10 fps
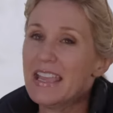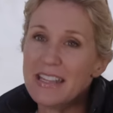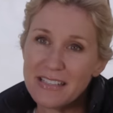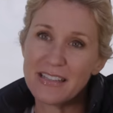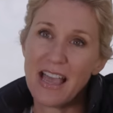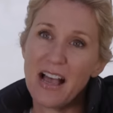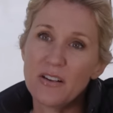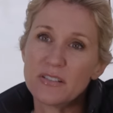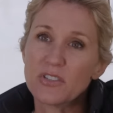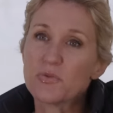into the
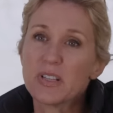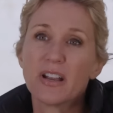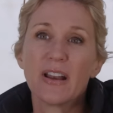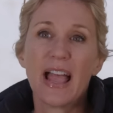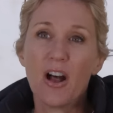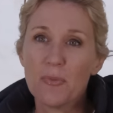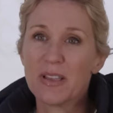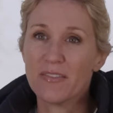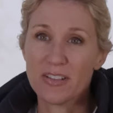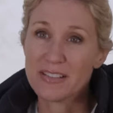house is really going to help
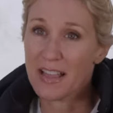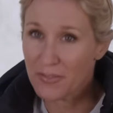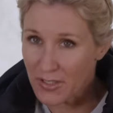give us that